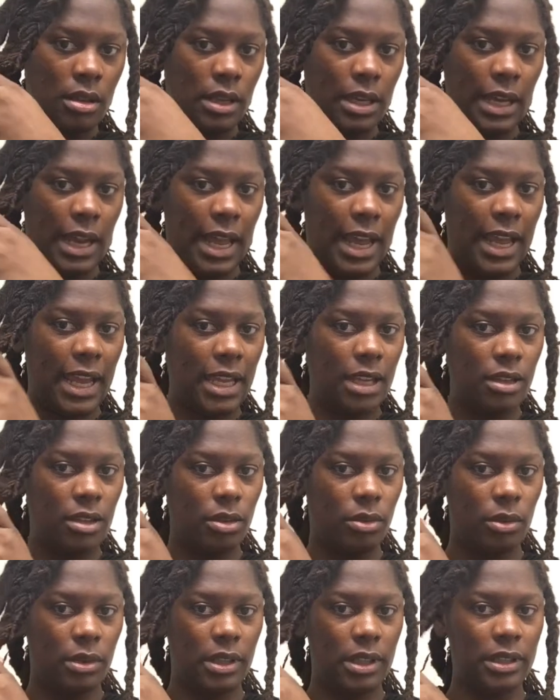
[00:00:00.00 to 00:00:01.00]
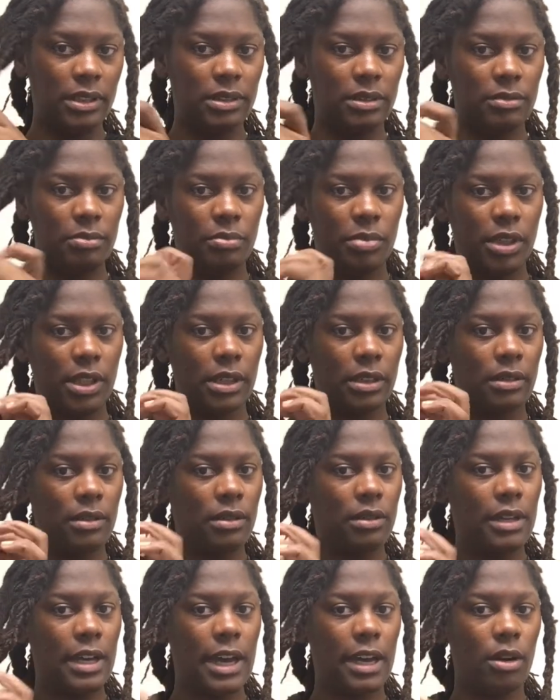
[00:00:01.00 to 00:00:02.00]
And I hate doing this, but
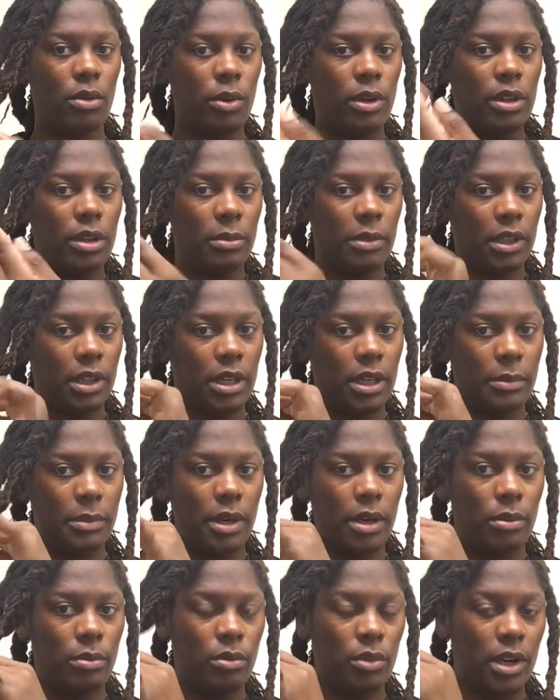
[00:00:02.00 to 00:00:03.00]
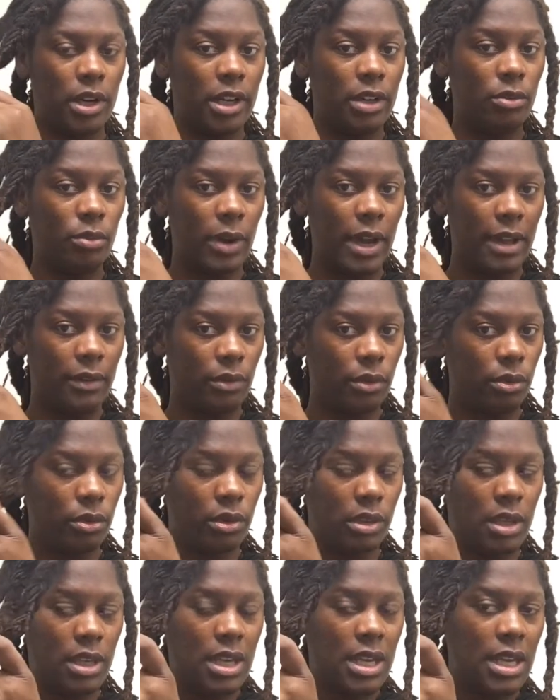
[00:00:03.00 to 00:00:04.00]
I don't want them to come unraveled.
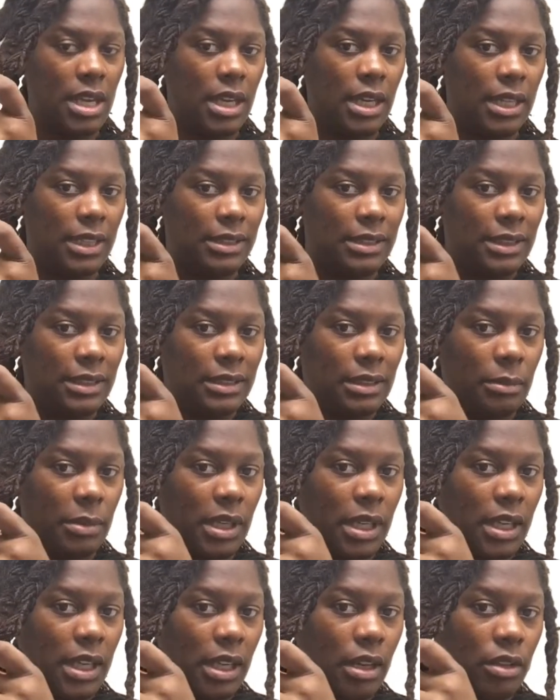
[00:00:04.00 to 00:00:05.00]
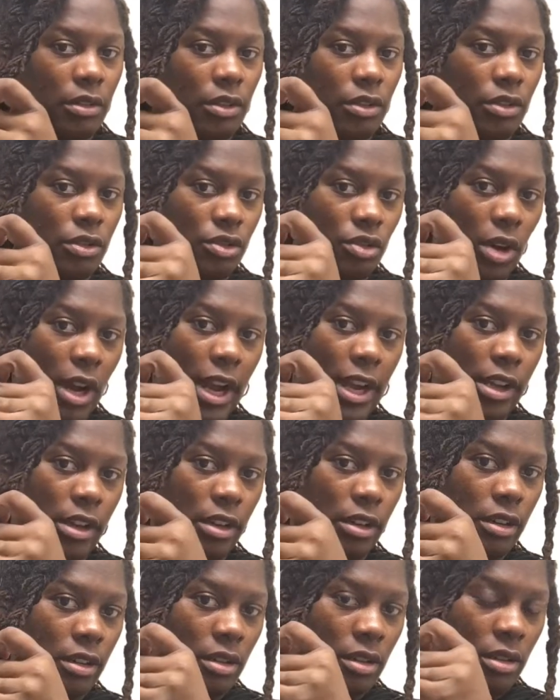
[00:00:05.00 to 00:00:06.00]
And since I'm getting under the
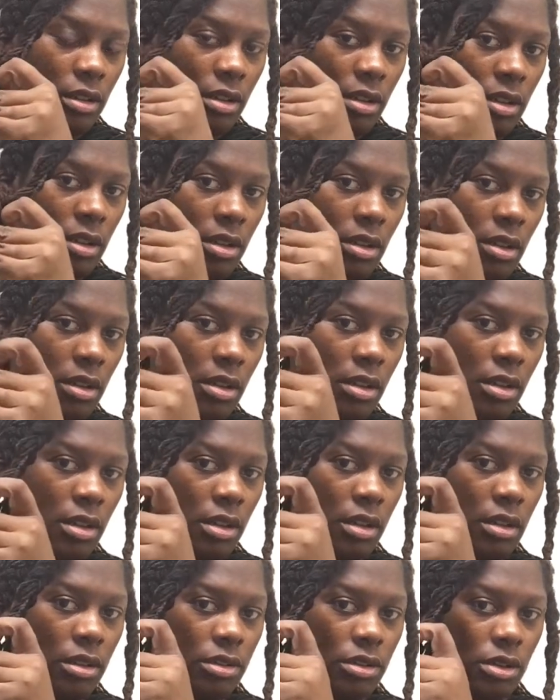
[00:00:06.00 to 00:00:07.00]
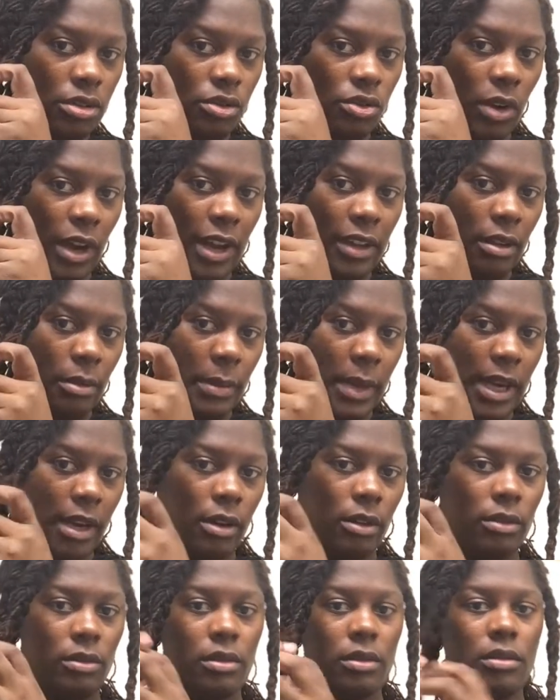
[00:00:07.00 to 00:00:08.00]
dryer to dry them
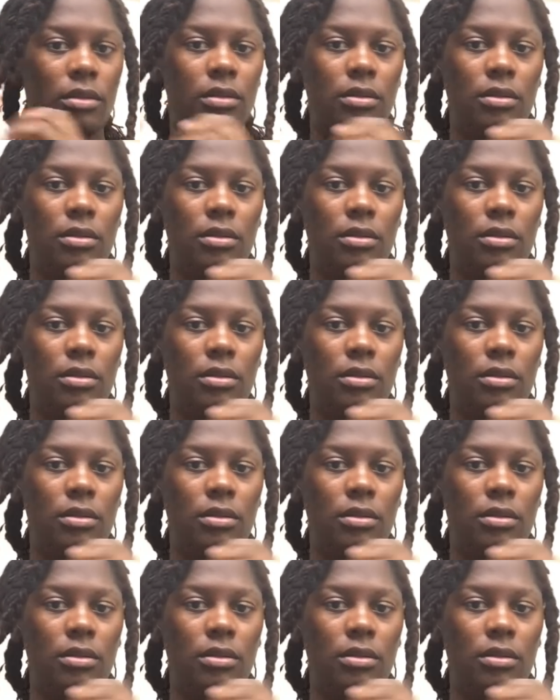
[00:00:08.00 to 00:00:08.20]
out,